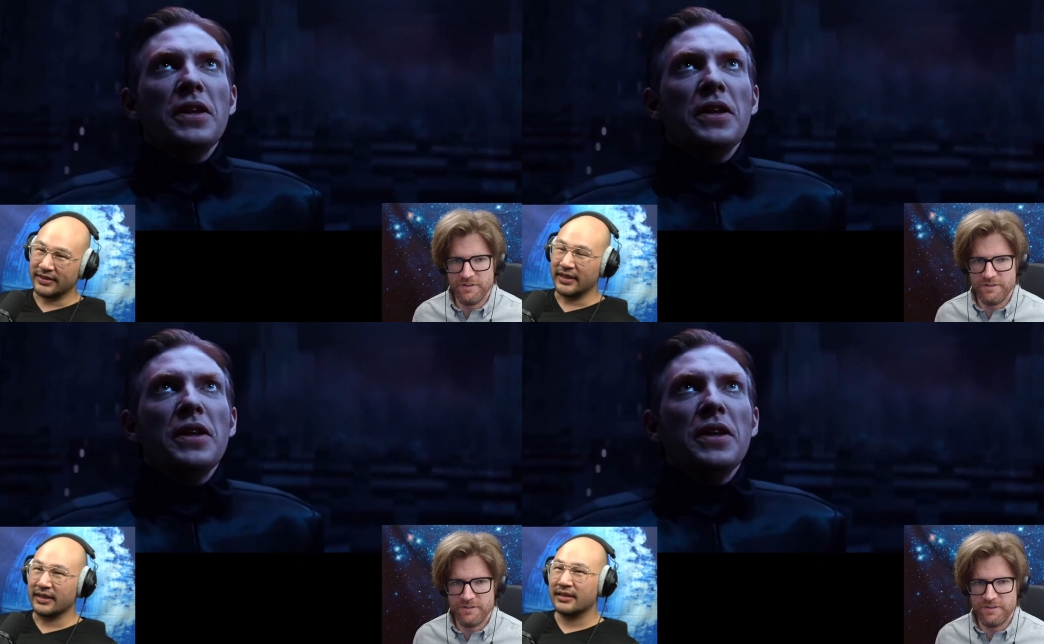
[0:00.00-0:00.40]

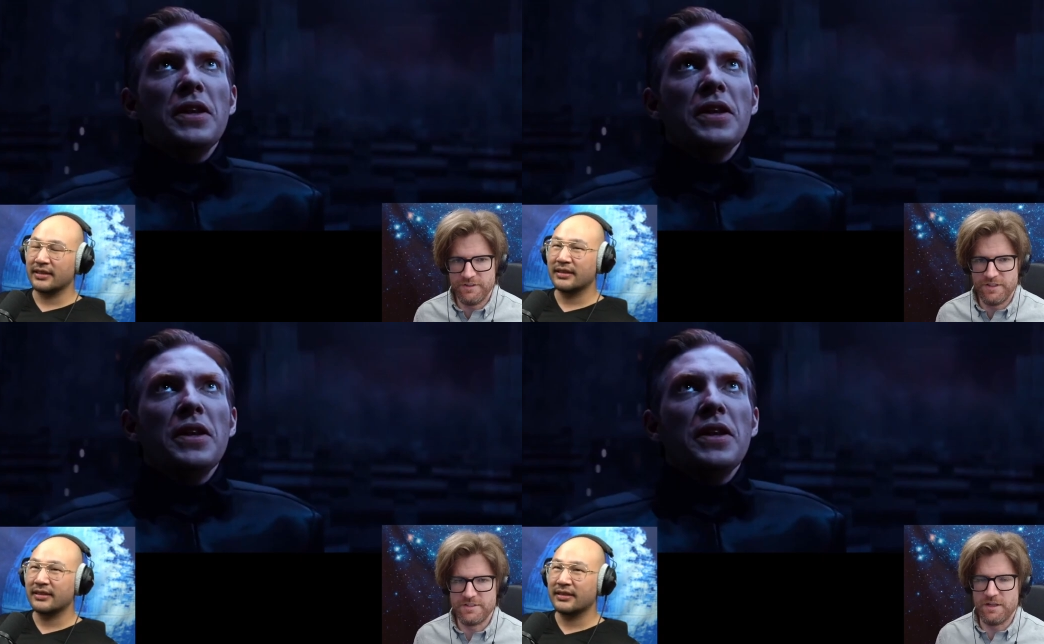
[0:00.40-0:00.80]
Speaker 1: right.
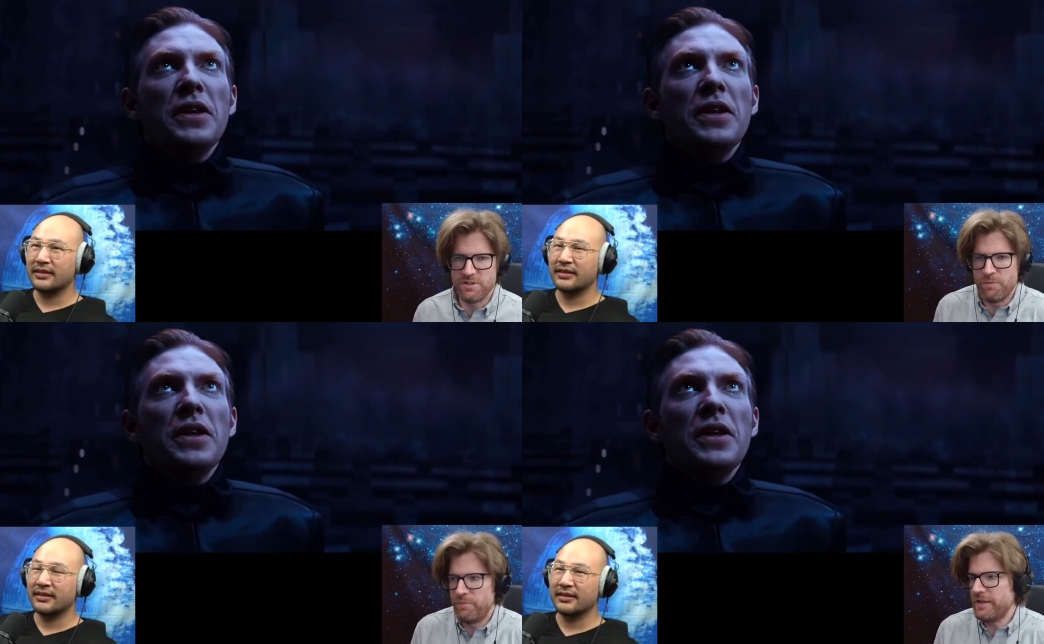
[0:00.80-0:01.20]
It's
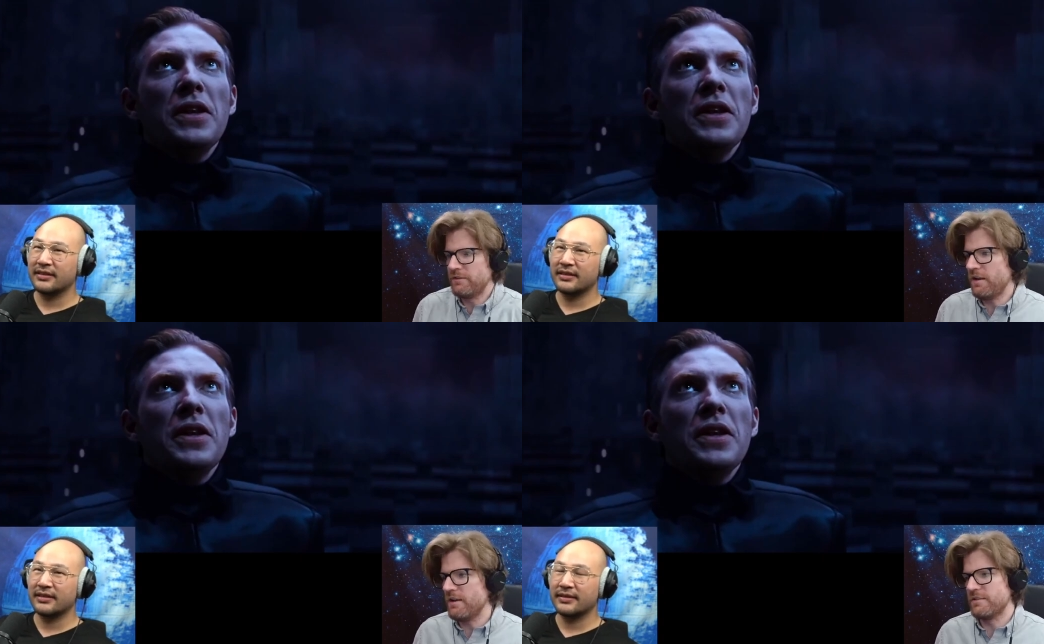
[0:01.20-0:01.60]
it's a big
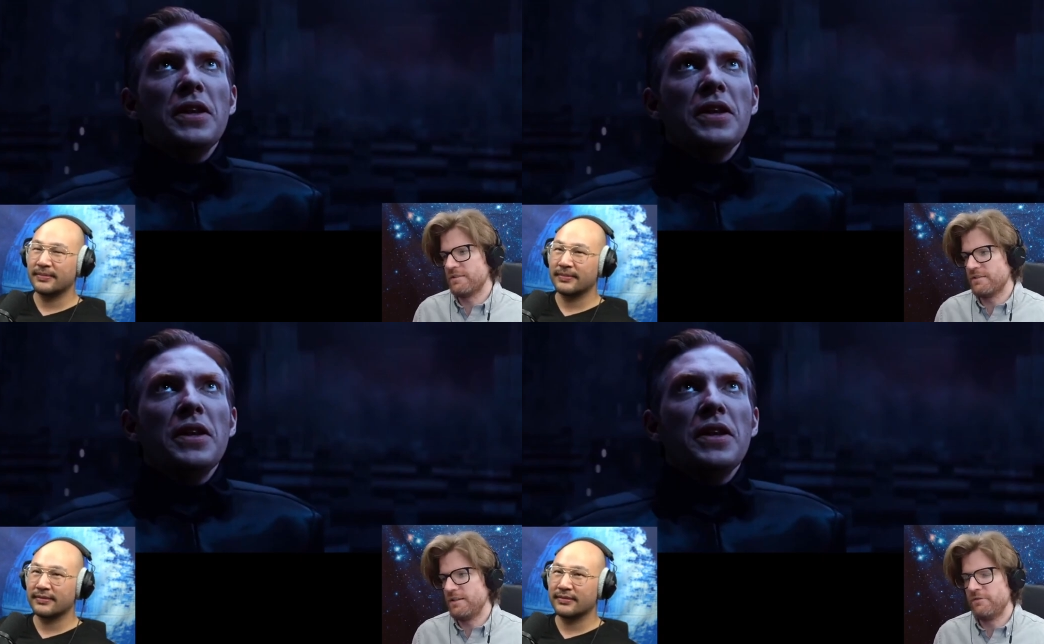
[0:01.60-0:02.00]

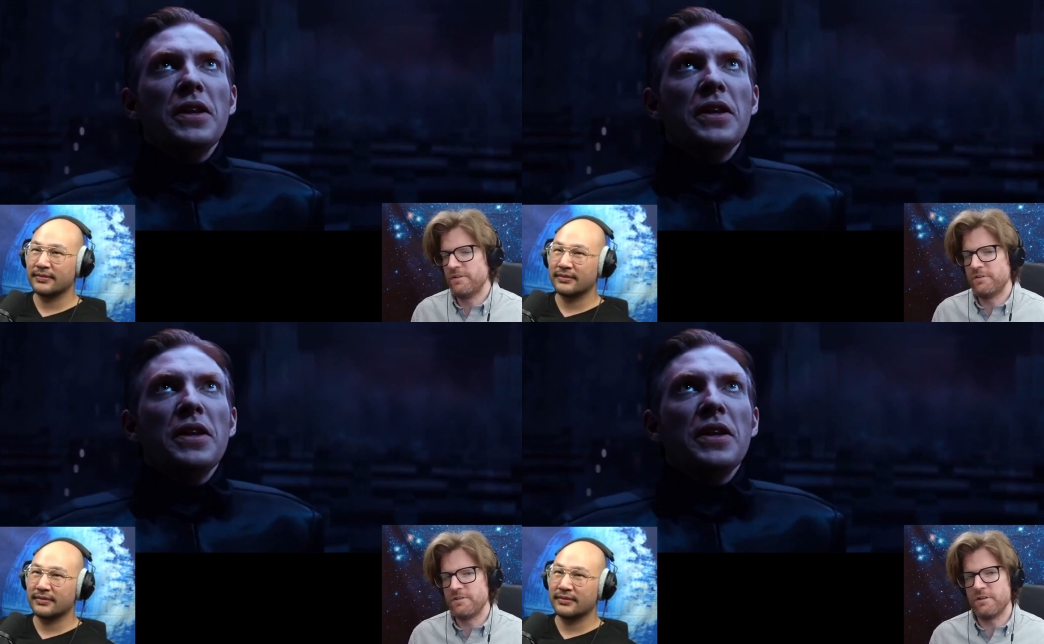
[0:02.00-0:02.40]
loss, even
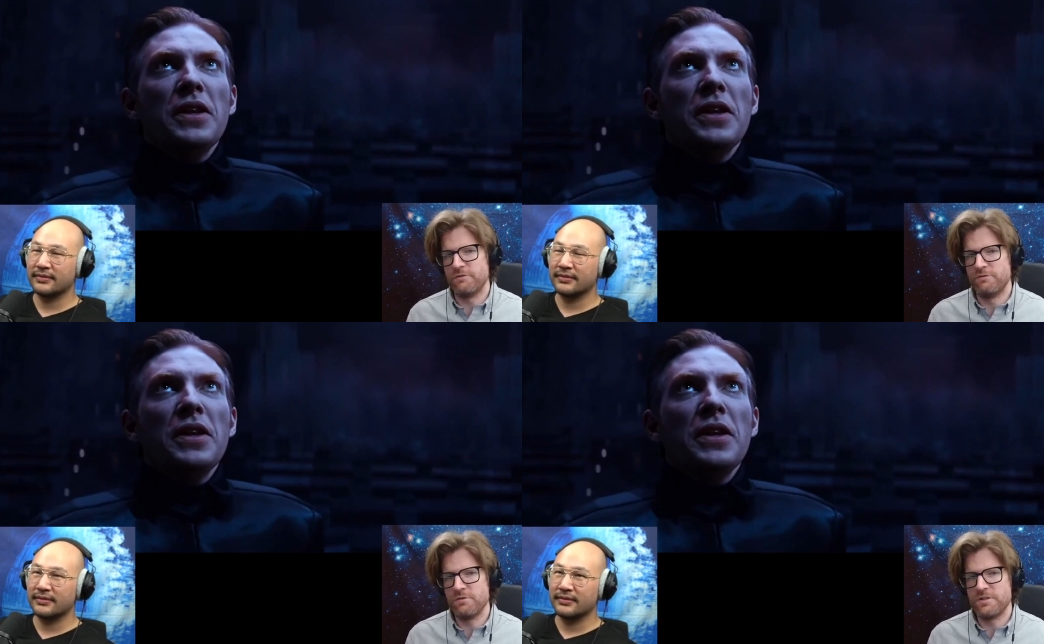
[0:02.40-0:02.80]
if it's not a
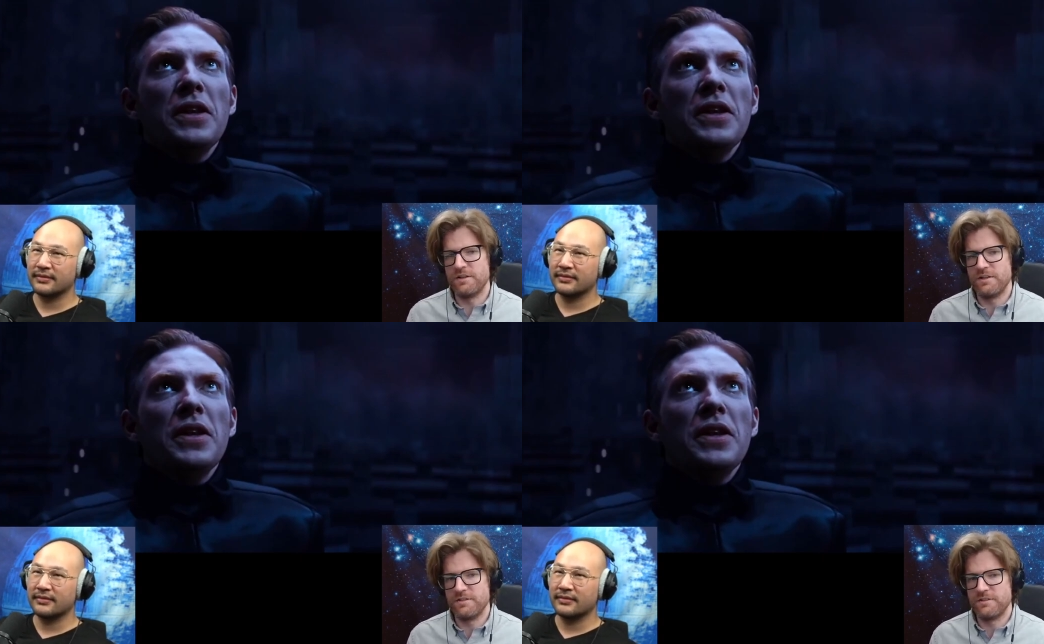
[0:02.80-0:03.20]
force
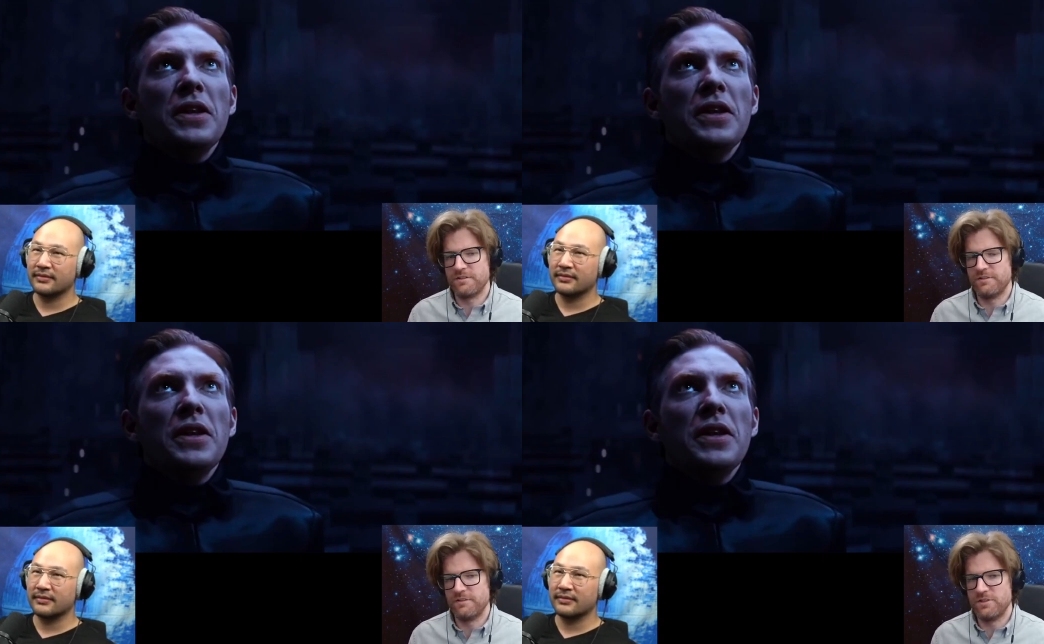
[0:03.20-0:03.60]
loss,
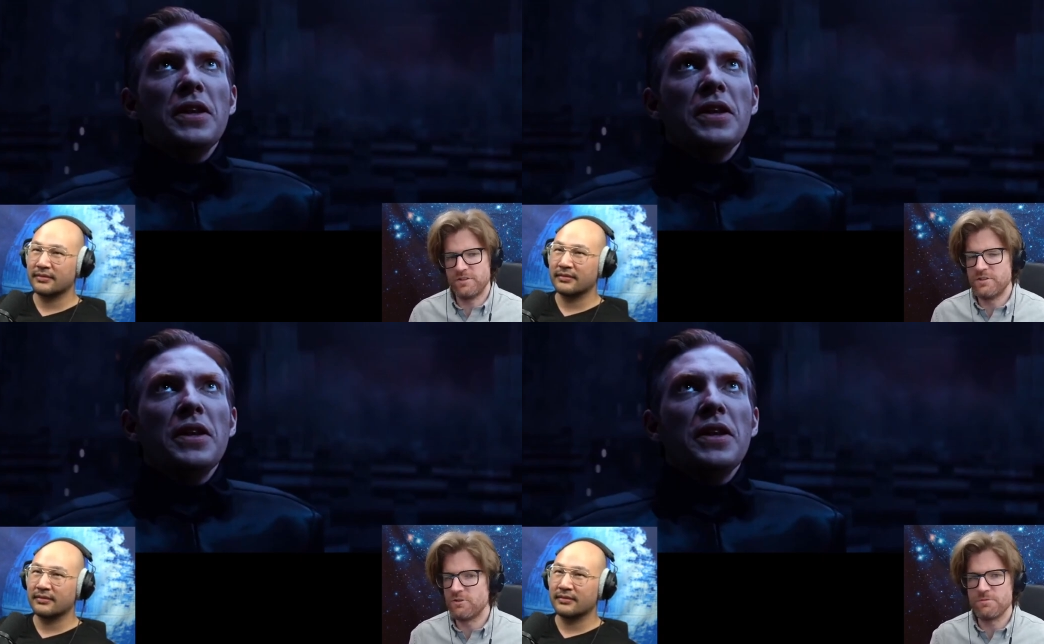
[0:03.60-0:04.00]

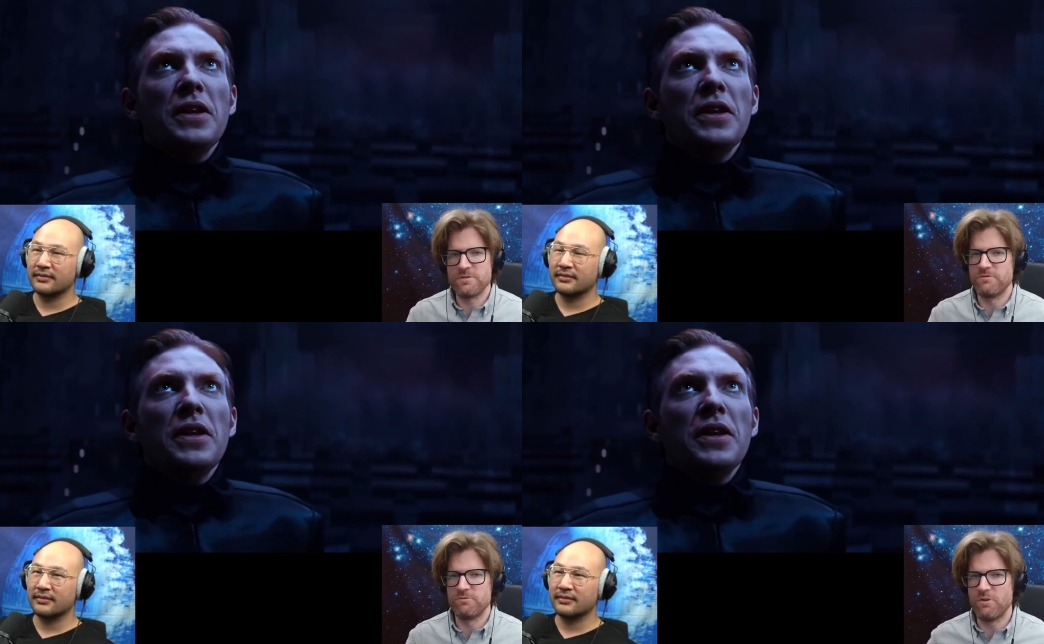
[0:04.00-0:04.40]
just in terms
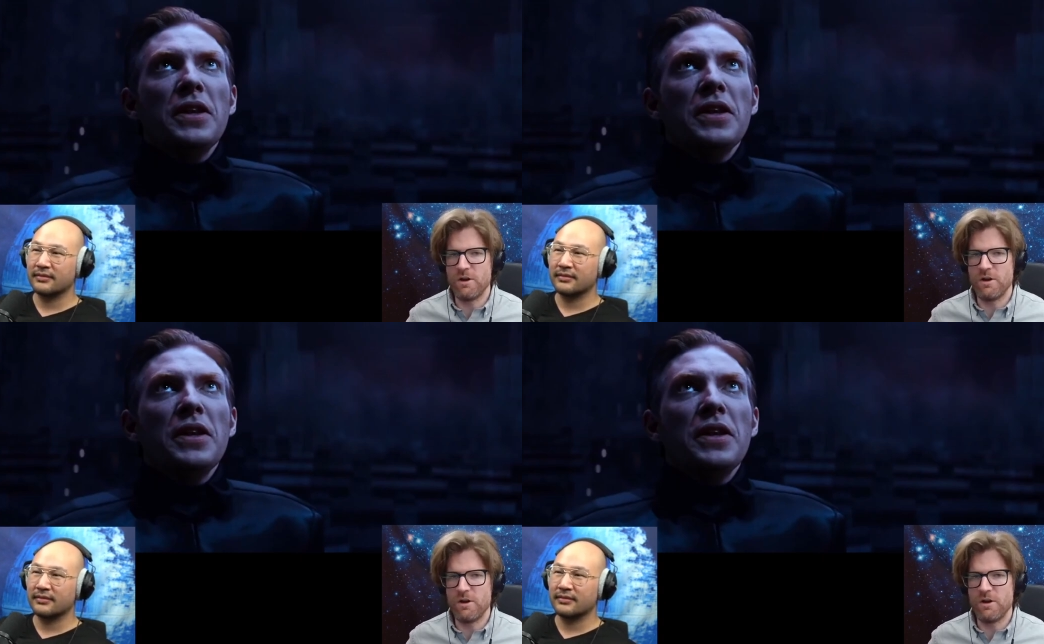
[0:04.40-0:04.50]
of raw